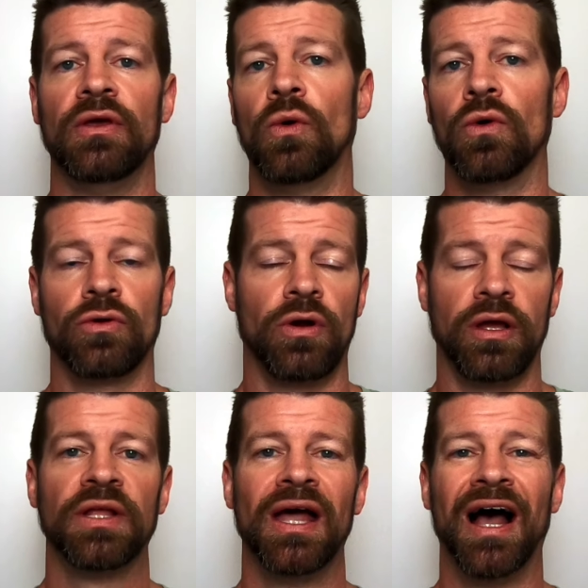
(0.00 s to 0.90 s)
the
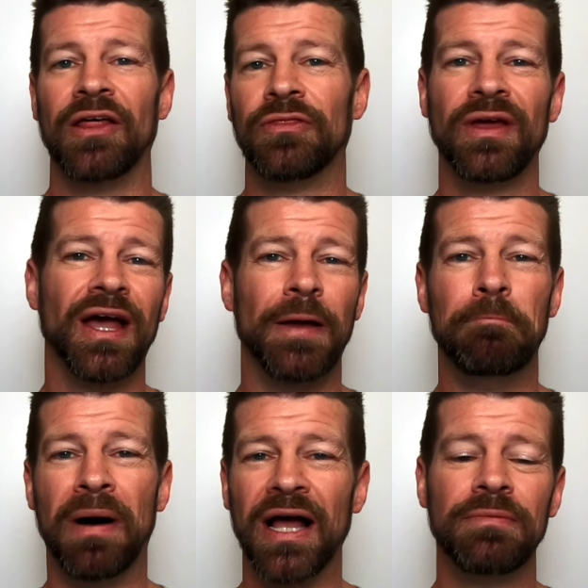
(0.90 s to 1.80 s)
ordering. I think I
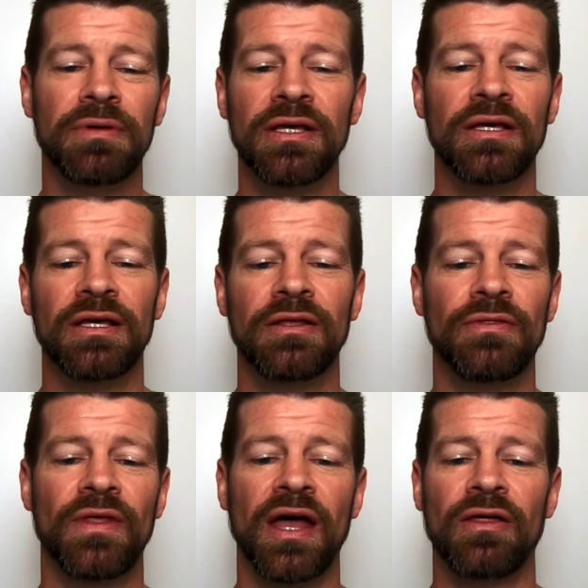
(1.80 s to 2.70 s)
might be
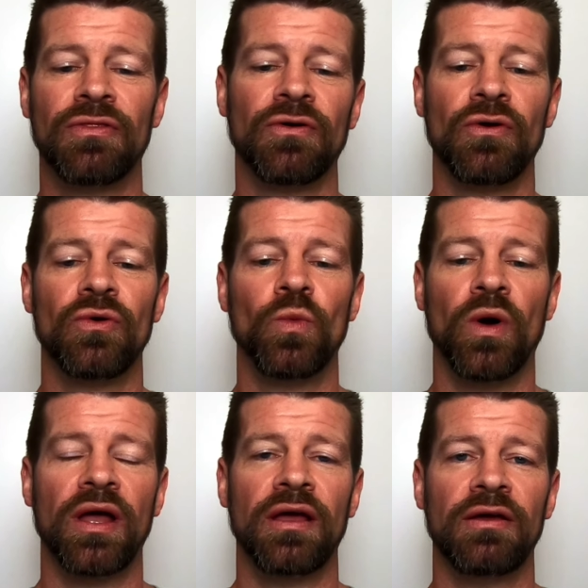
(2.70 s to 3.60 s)
in that third
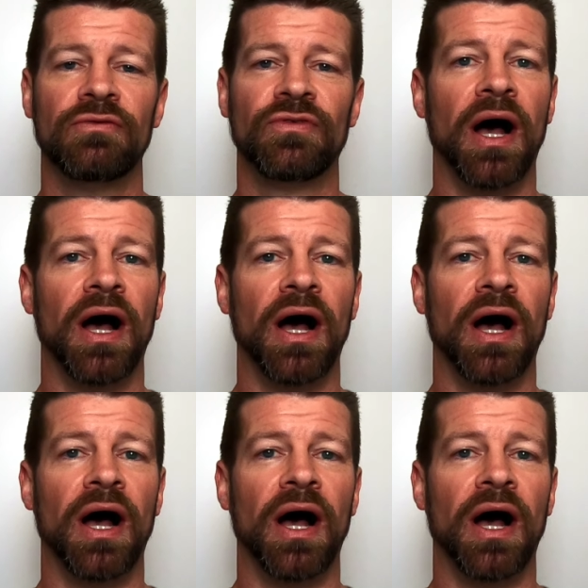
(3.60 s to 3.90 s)
wave,